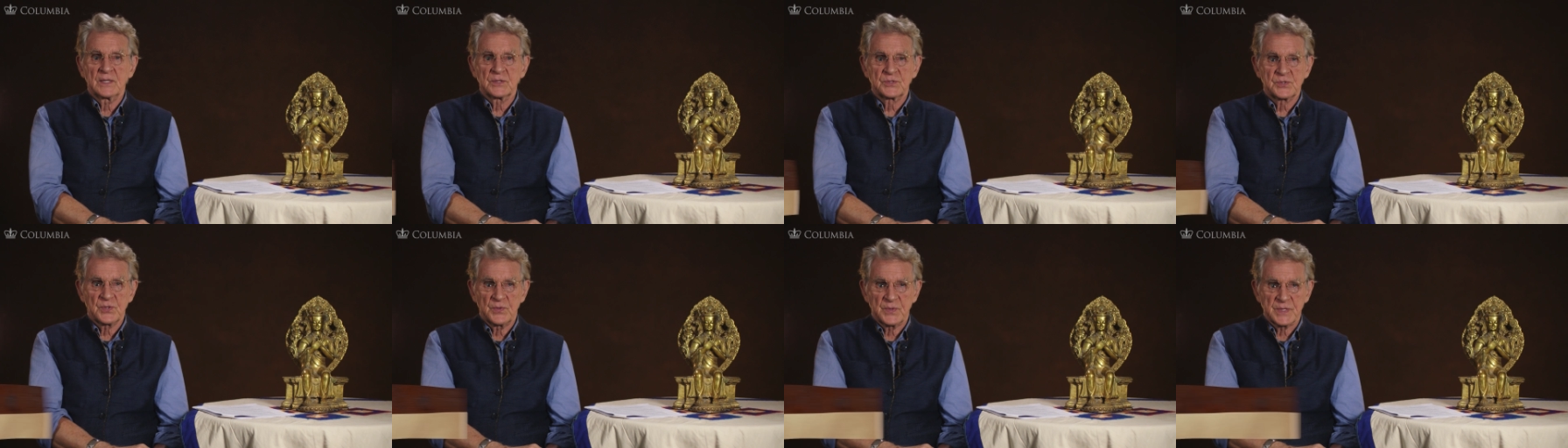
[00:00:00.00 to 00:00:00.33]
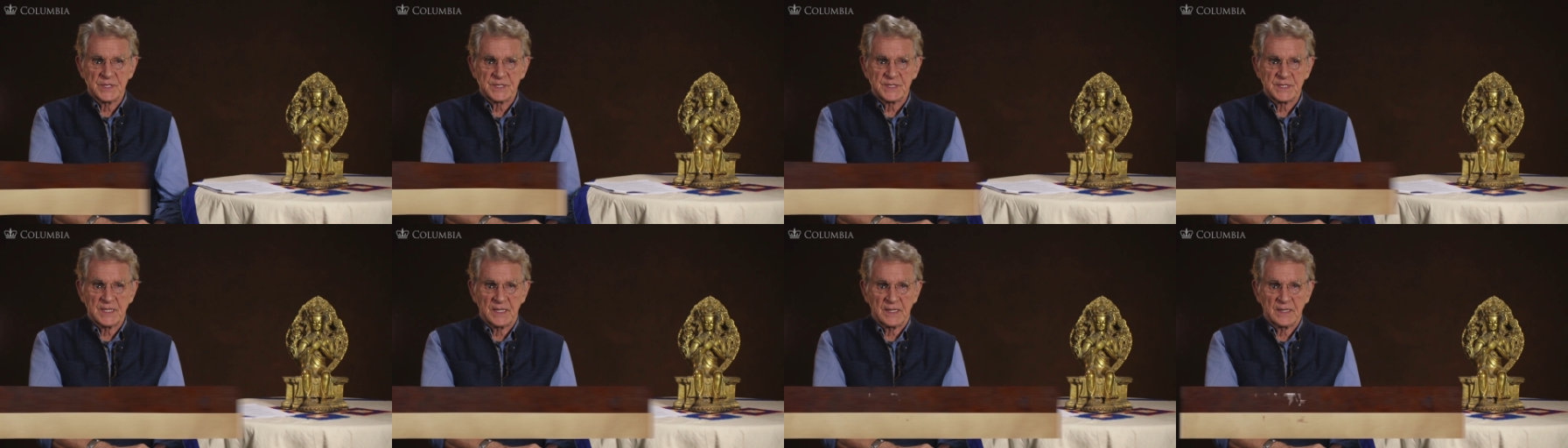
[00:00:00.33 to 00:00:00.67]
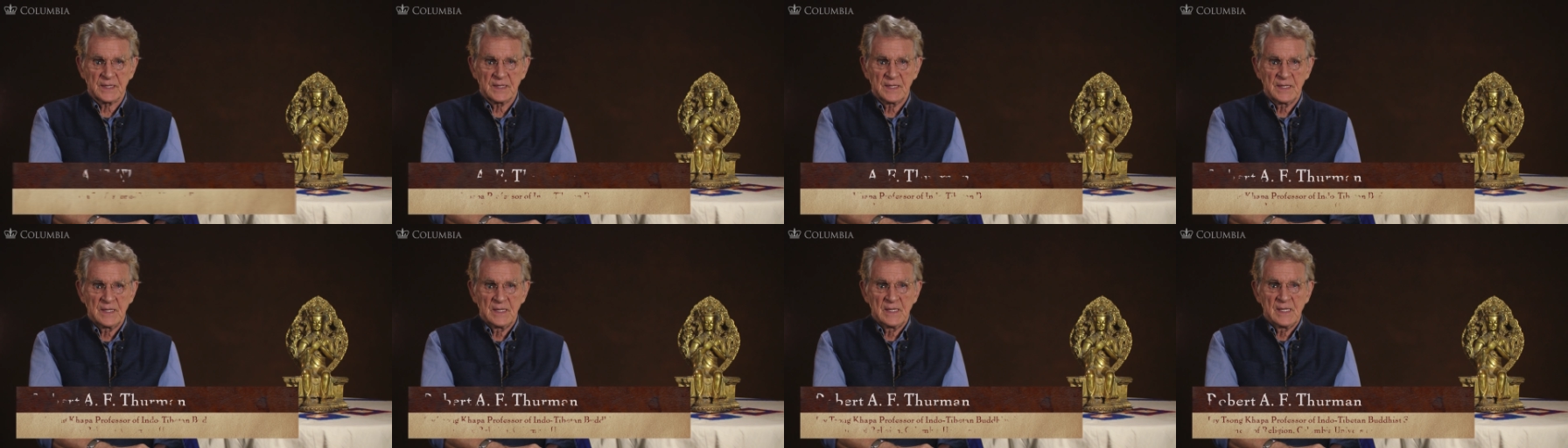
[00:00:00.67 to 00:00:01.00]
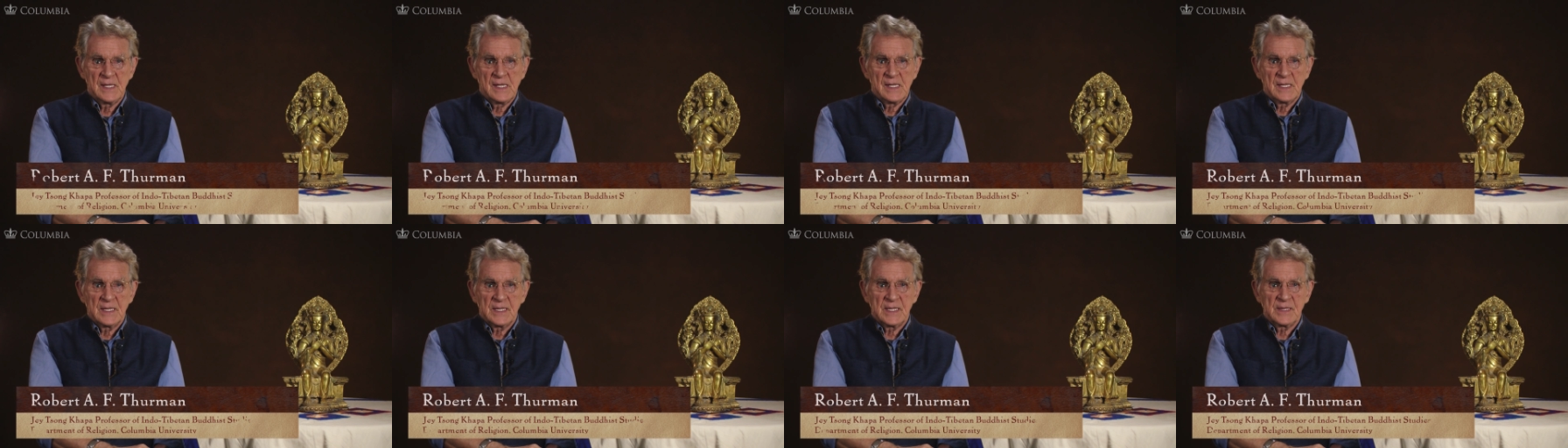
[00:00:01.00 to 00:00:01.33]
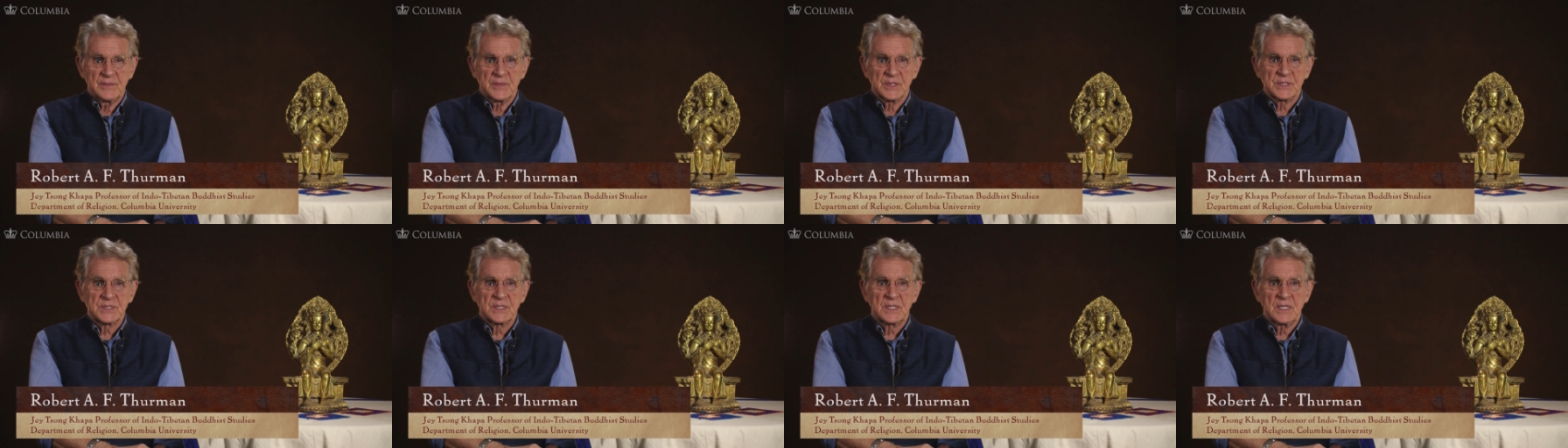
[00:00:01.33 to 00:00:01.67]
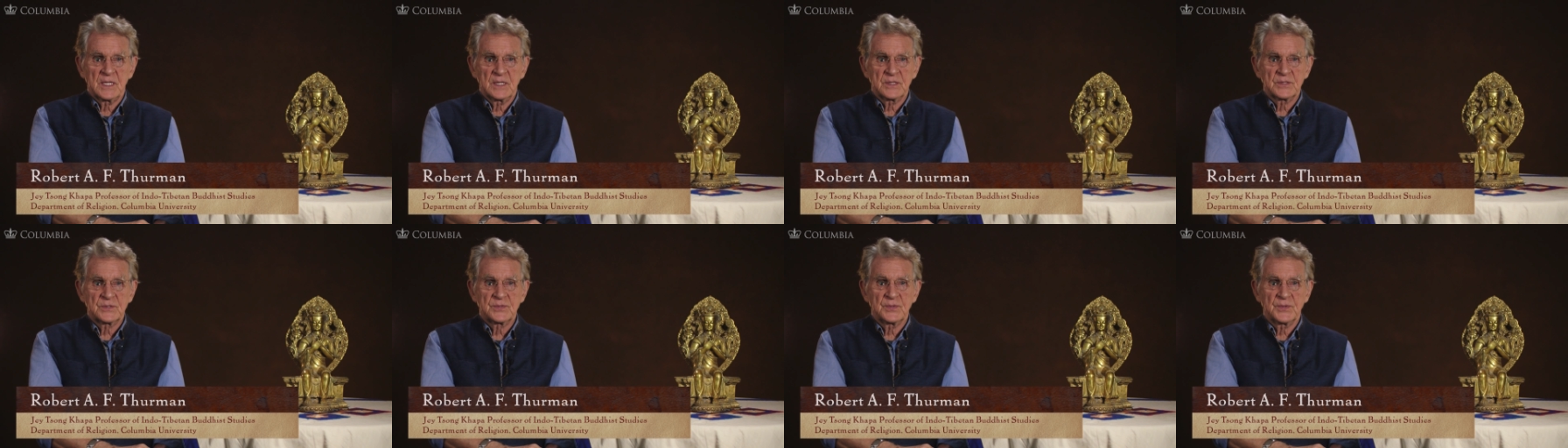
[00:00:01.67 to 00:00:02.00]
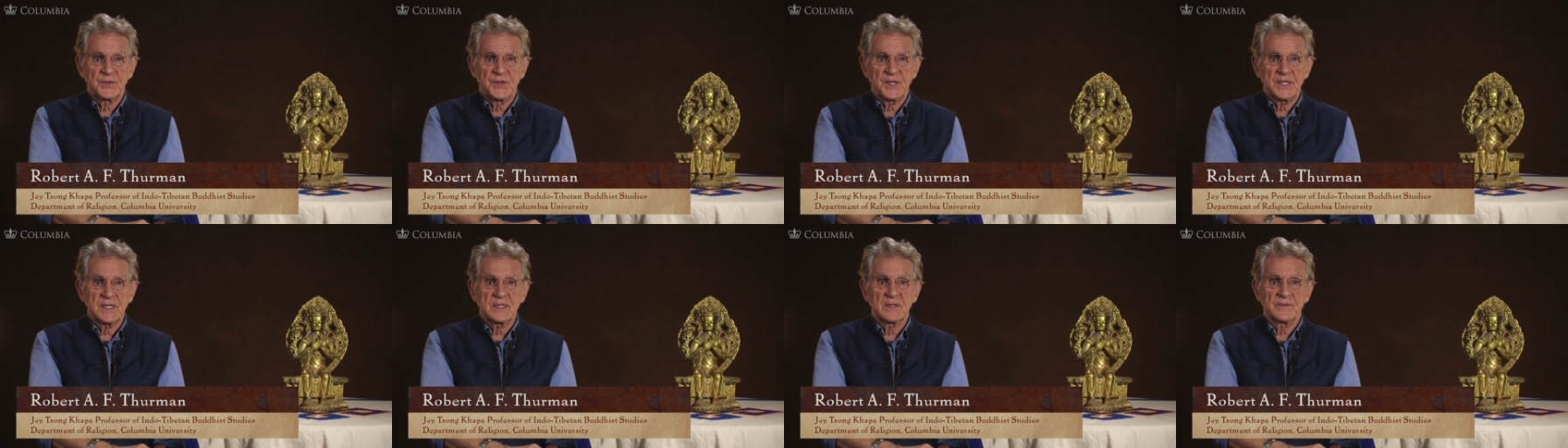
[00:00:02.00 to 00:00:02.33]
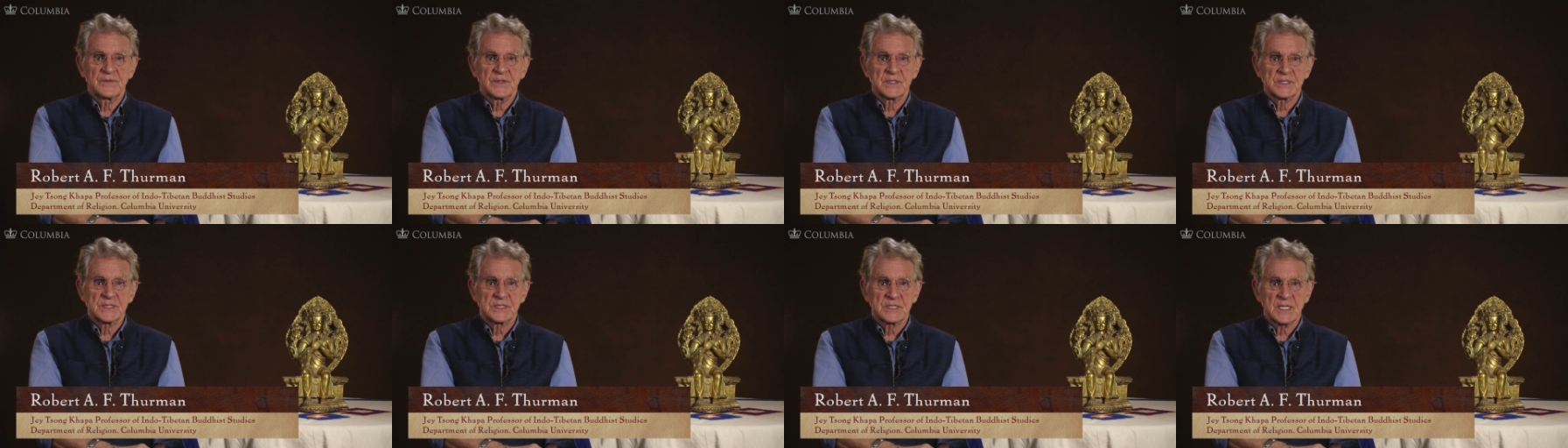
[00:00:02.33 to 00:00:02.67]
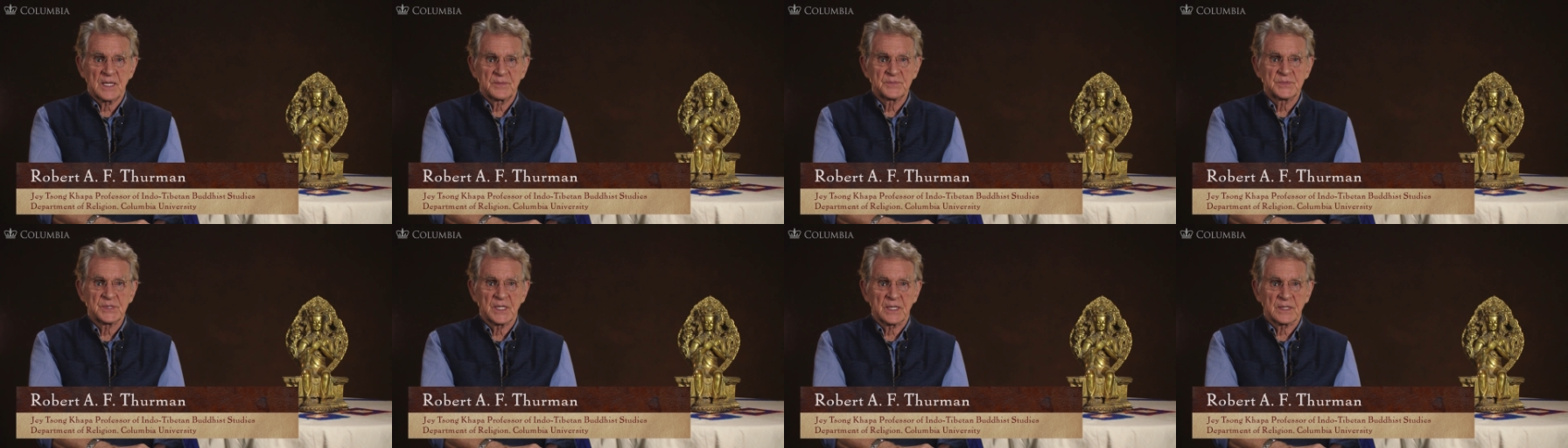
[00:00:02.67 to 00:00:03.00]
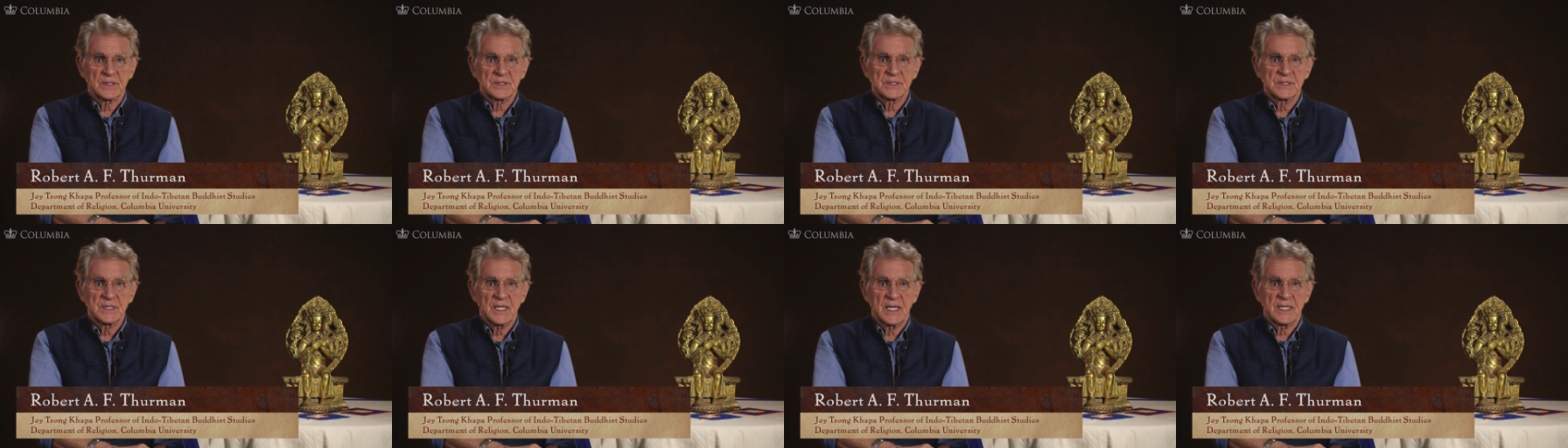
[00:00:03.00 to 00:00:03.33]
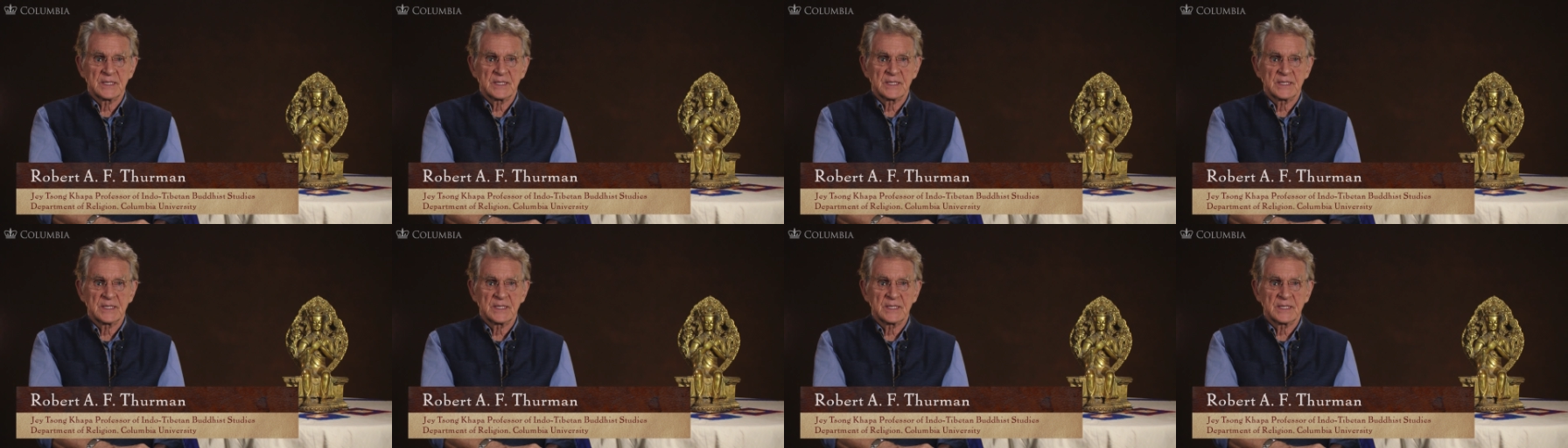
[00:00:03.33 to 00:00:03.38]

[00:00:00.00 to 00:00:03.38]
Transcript: altruistic, he must come to think of his subjects